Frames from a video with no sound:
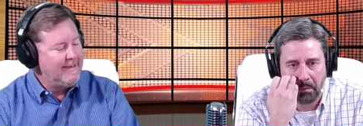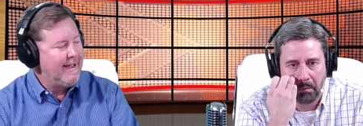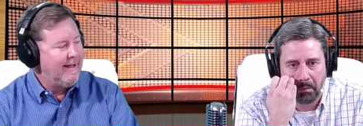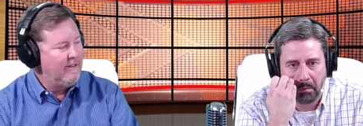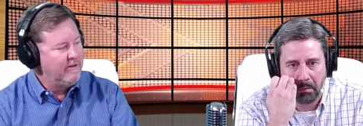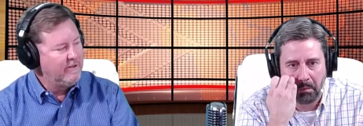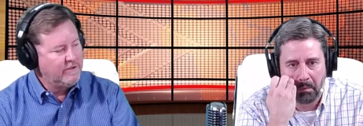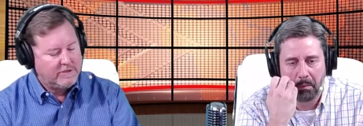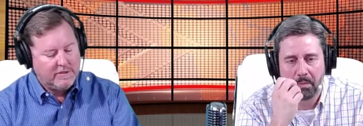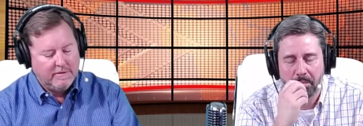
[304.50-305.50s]

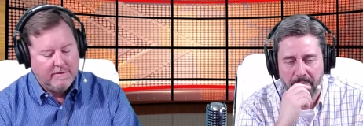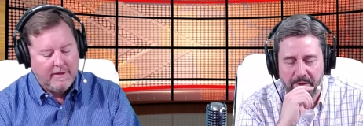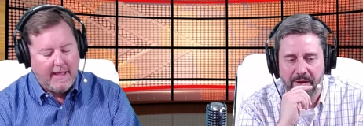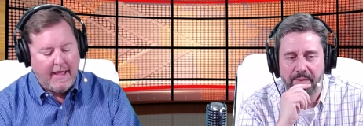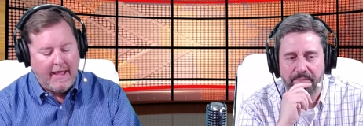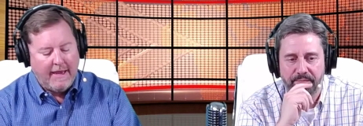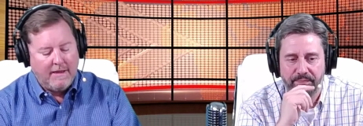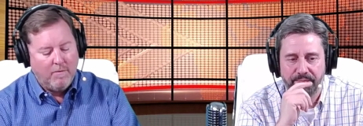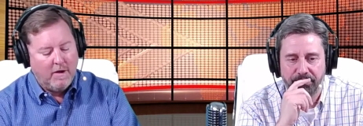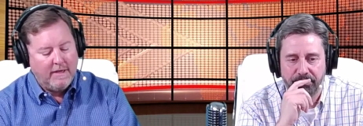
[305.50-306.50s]
Speaker 1: dollars. Okay. And
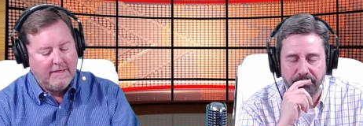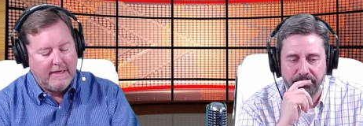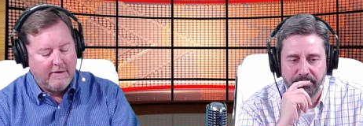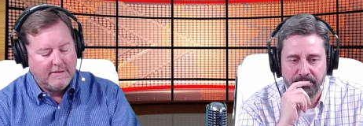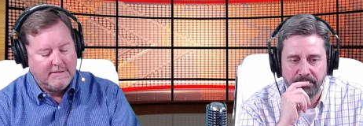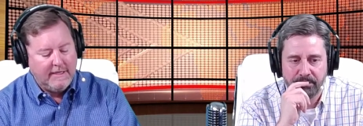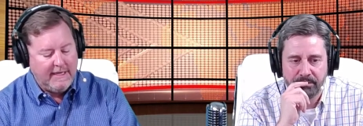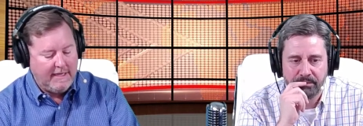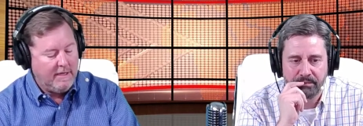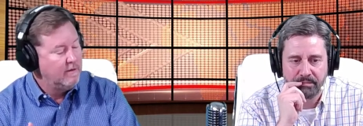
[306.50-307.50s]
he wanted guarantee,
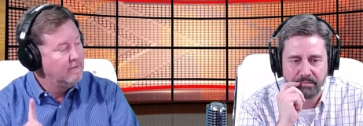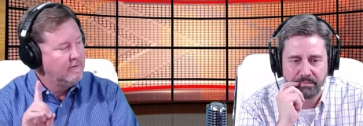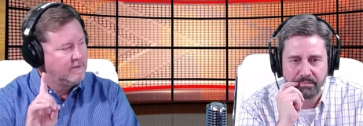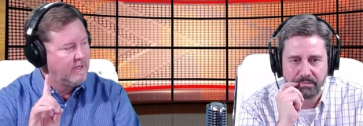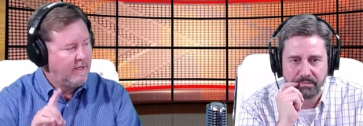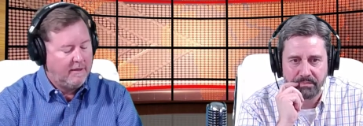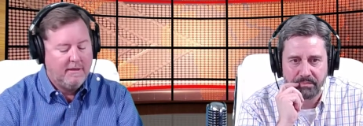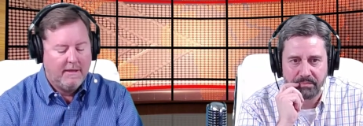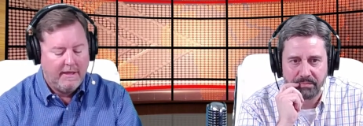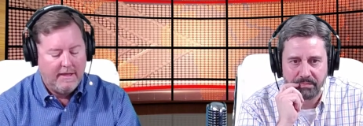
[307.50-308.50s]
he, that's
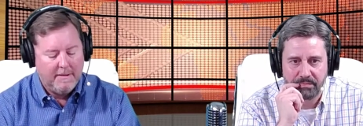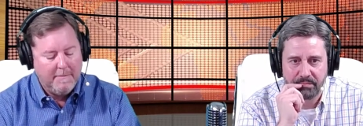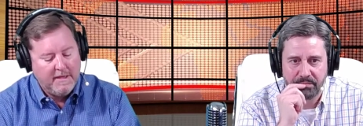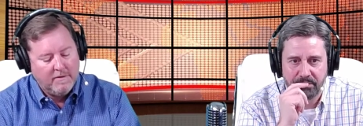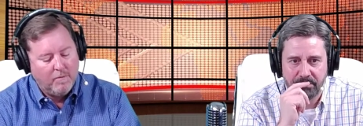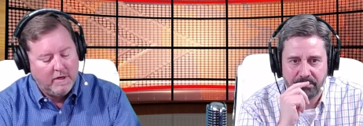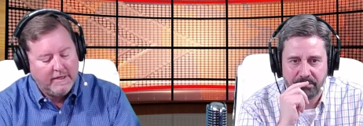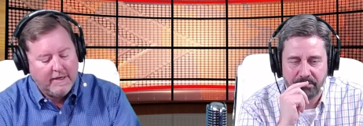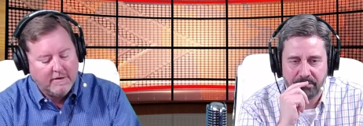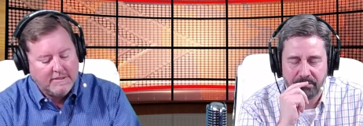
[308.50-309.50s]
key, him,
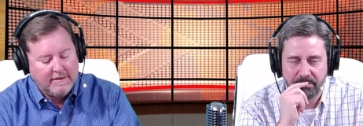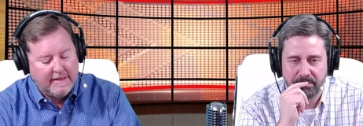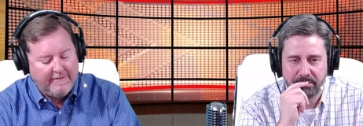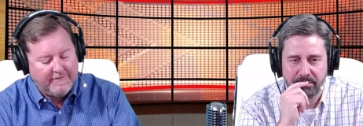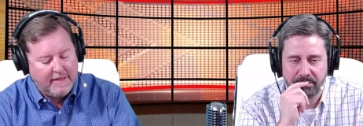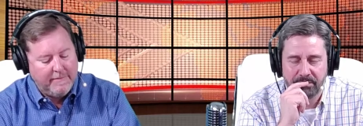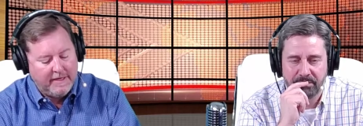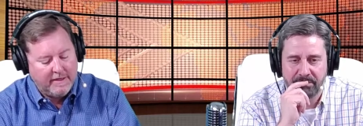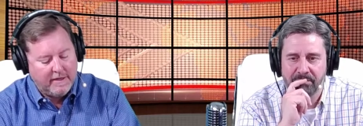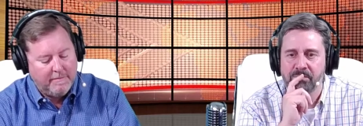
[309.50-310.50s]
wanted guaranteed lifetime
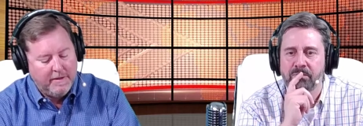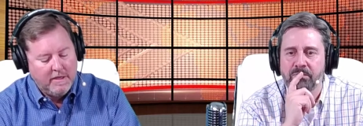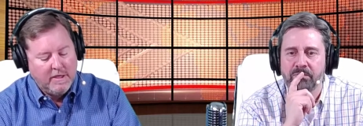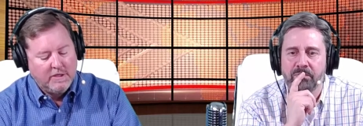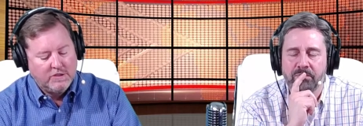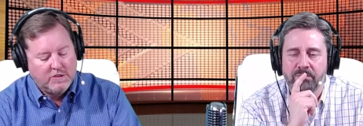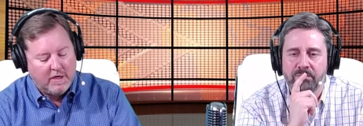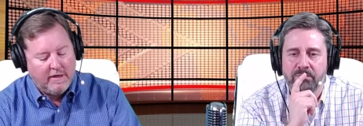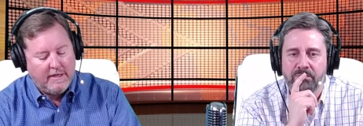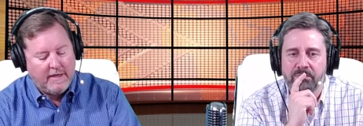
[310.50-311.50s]
income
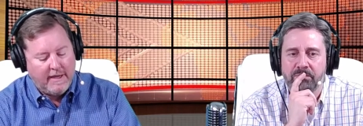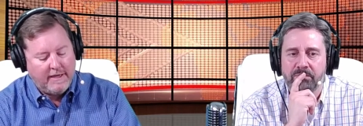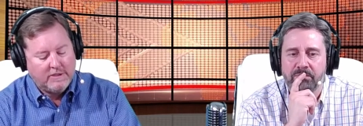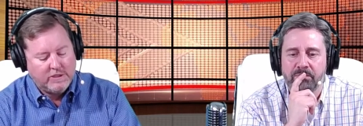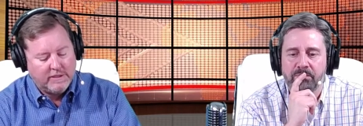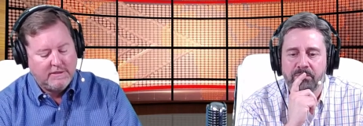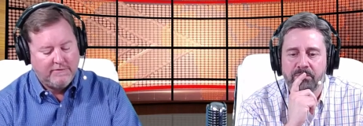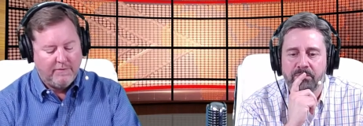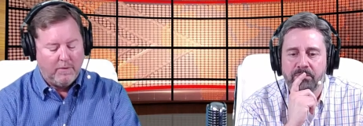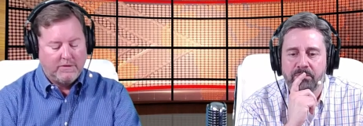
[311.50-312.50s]
starting at age
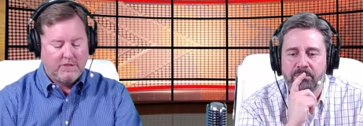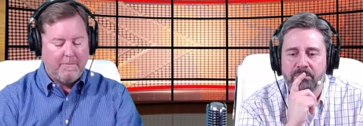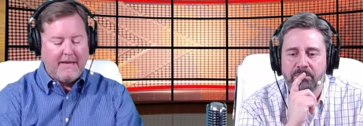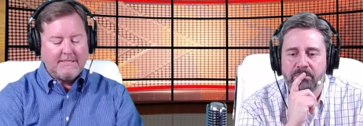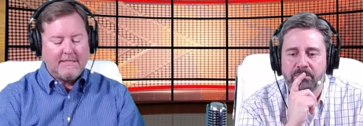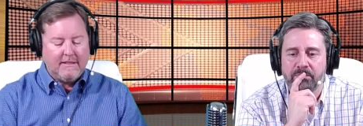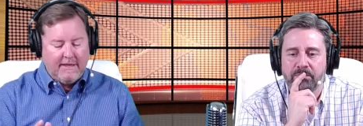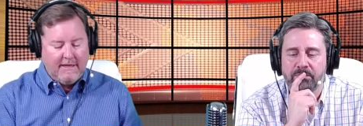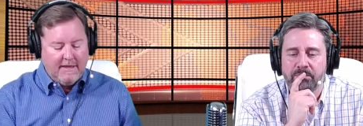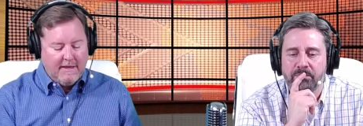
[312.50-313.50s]
sixty-four. So basically,